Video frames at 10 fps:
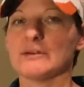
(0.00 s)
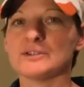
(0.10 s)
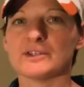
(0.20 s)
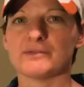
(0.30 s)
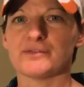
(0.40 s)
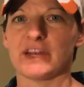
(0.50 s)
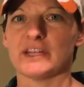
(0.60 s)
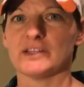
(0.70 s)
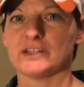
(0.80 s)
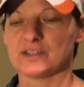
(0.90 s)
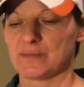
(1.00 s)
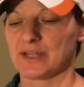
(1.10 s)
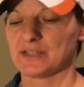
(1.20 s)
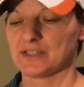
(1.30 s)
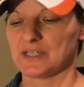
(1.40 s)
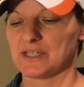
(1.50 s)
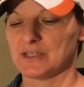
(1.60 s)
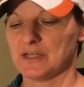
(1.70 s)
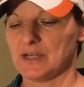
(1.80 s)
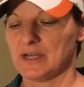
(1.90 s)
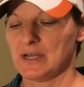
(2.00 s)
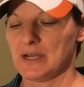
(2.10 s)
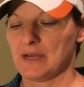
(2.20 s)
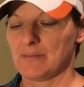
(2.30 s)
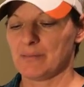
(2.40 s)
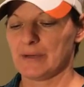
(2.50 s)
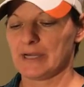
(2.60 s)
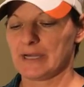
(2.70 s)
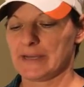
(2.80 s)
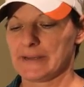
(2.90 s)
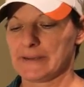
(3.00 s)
I was a fan of this magazine, but